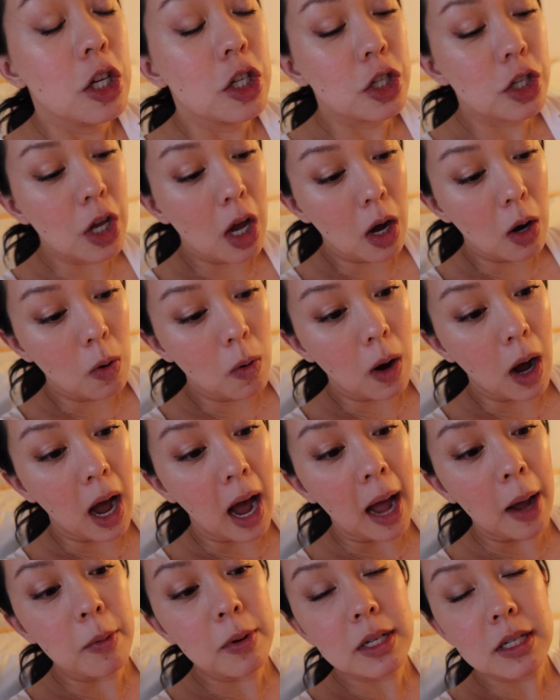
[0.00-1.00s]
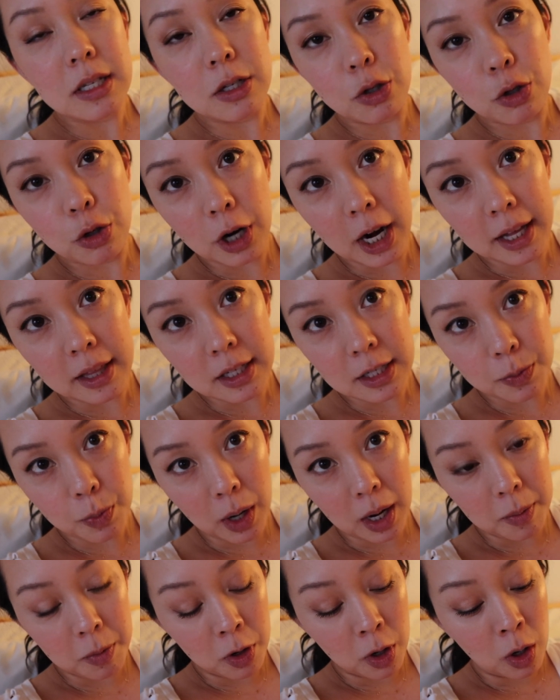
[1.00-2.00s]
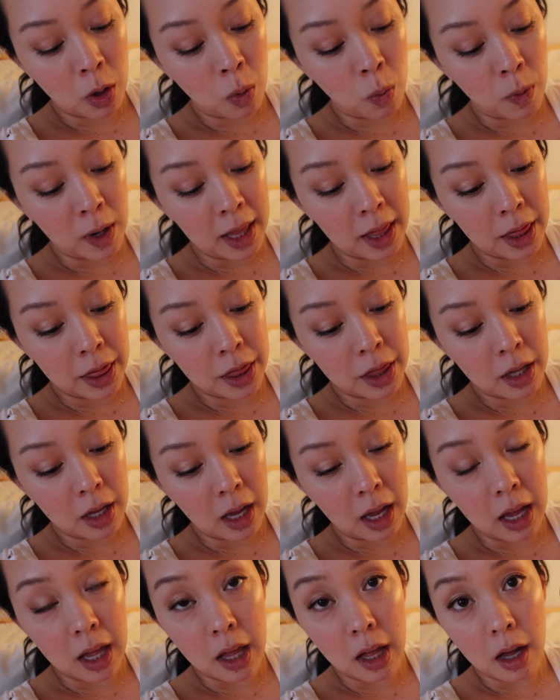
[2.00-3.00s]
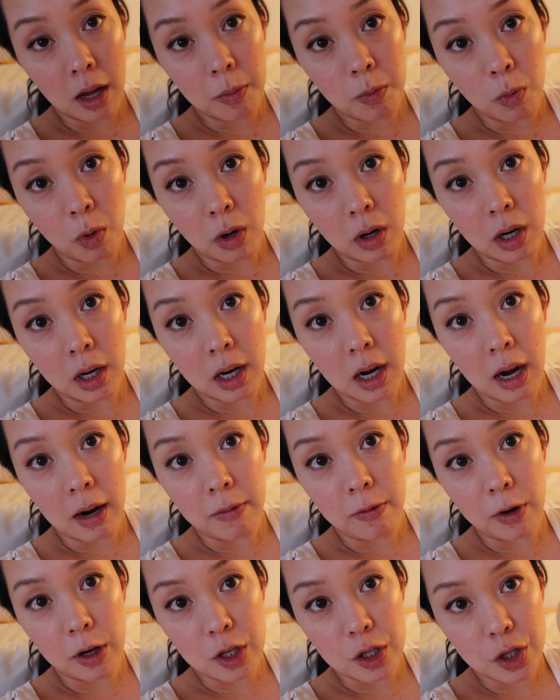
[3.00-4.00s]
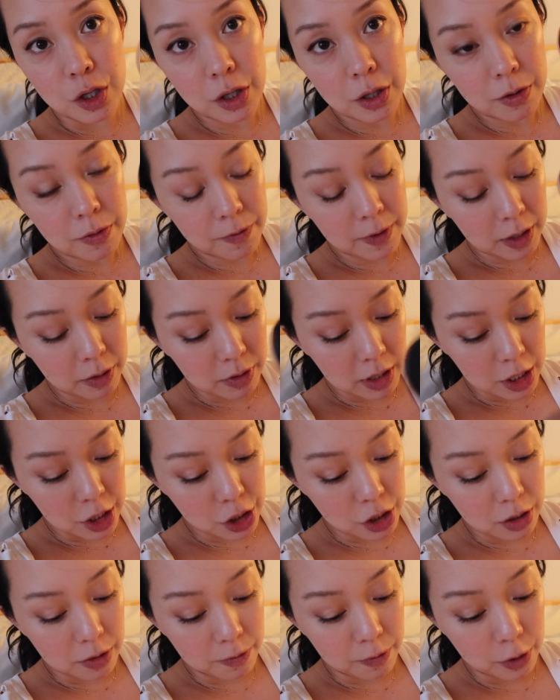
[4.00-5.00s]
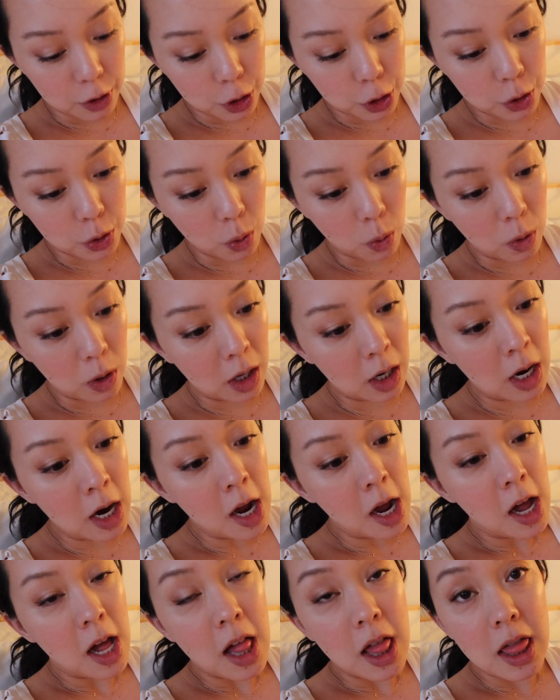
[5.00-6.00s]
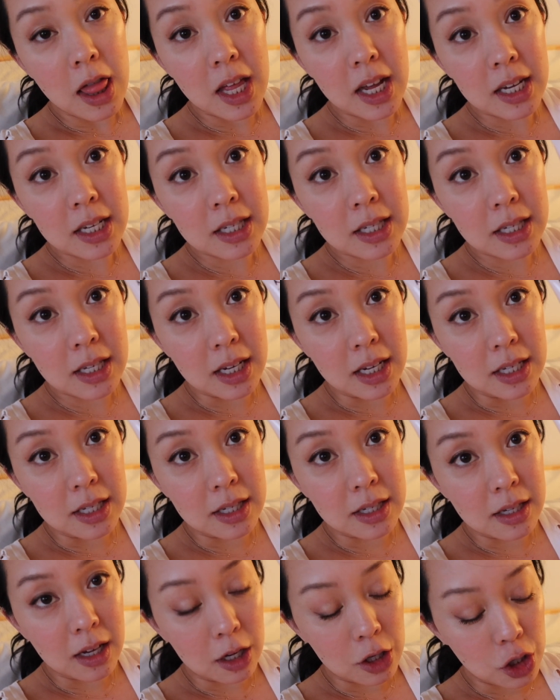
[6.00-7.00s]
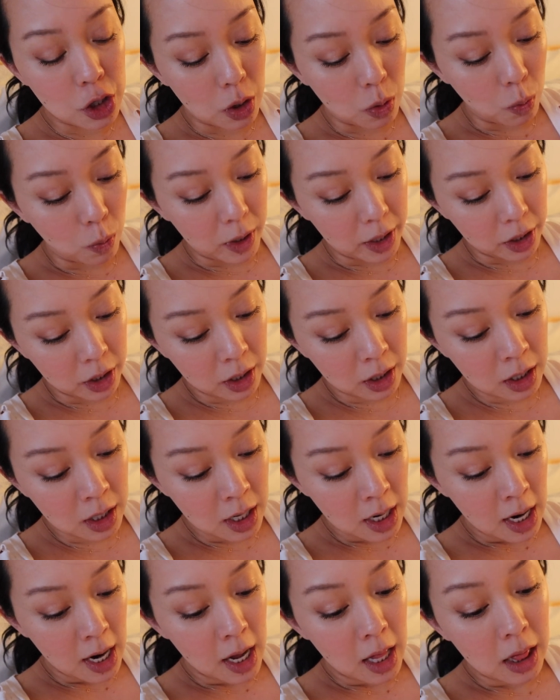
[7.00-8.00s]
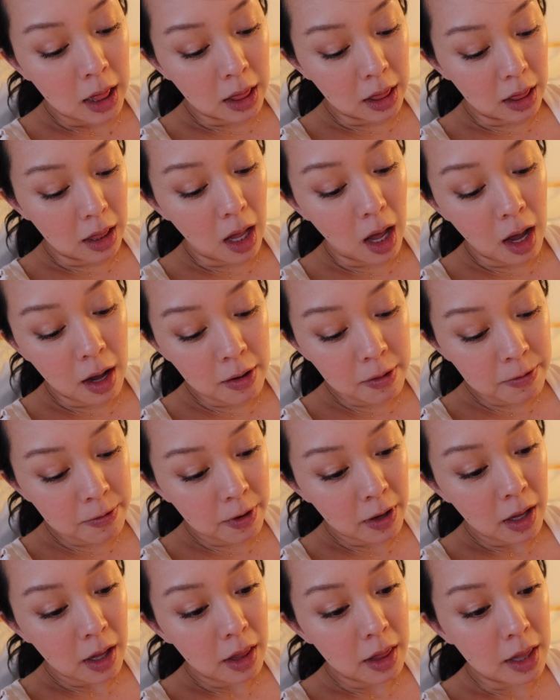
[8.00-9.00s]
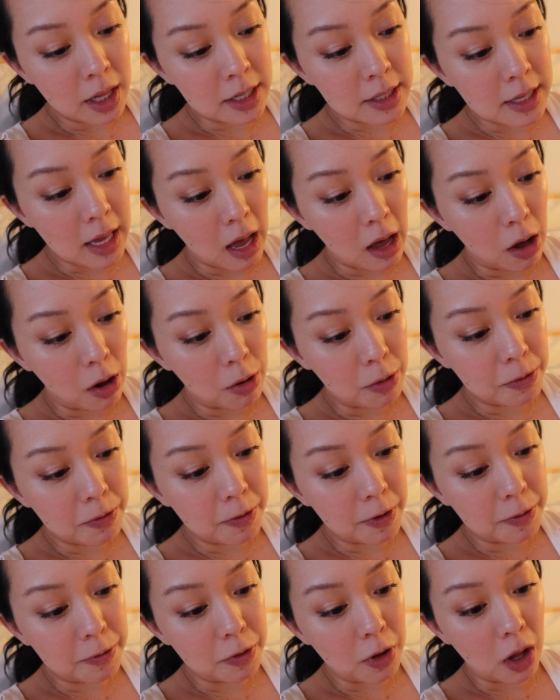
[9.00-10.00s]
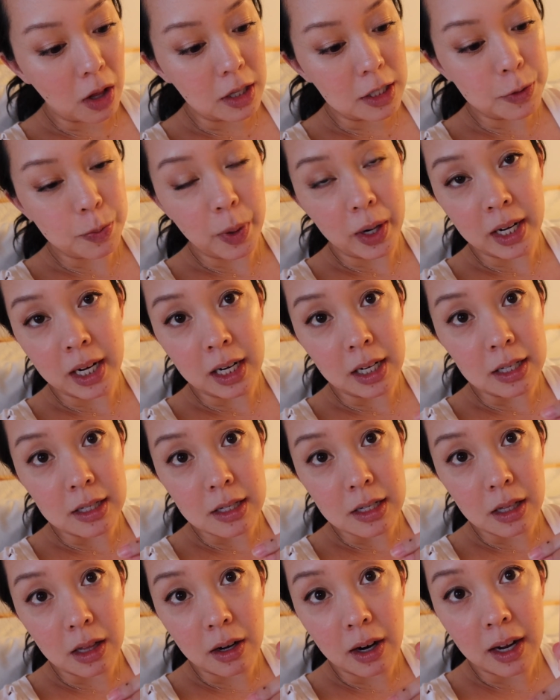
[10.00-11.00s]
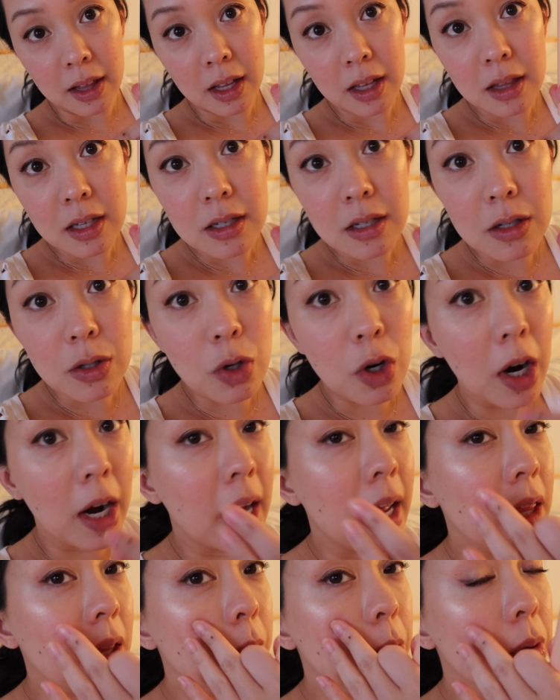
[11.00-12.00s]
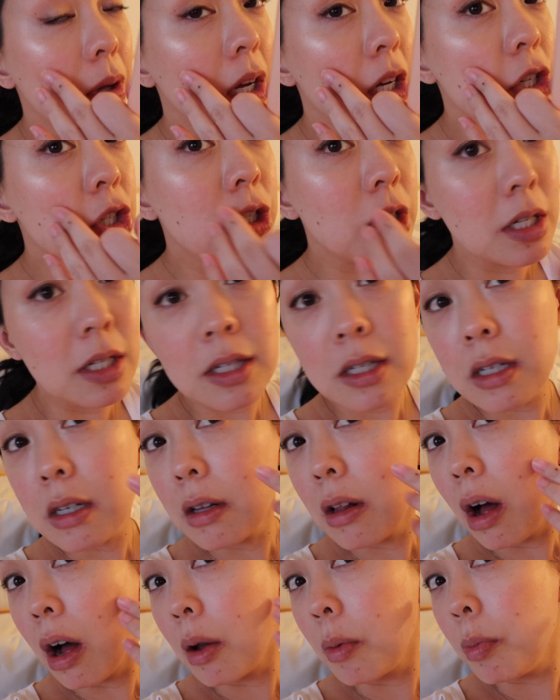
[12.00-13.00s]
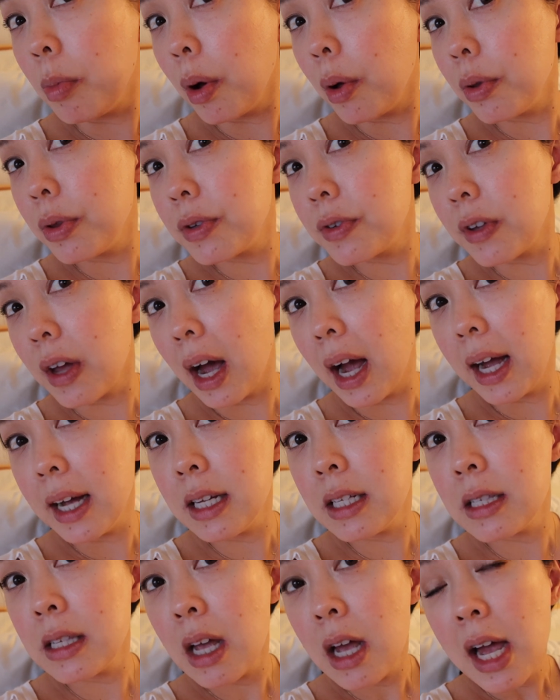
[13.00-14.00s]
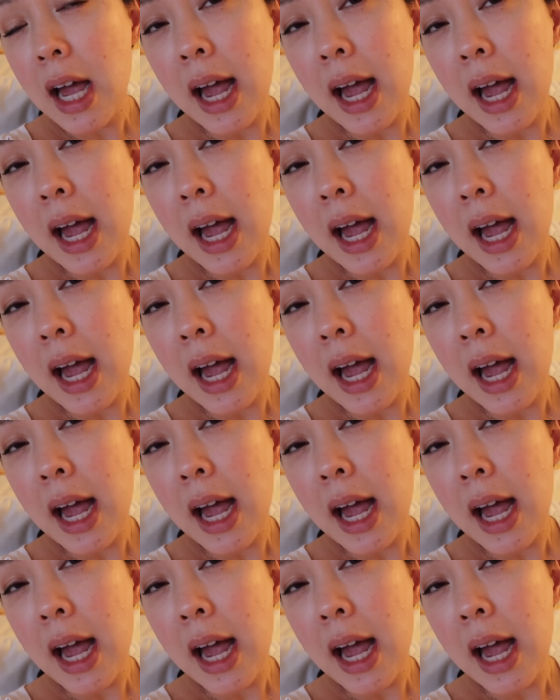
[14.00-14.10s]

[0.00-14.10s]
So I would try this primer with a more coverage foundation for sure. This is such a winner. Love this e.l.f. Flawless Brightening Concealer. I think this is great and the blush is still on both sides.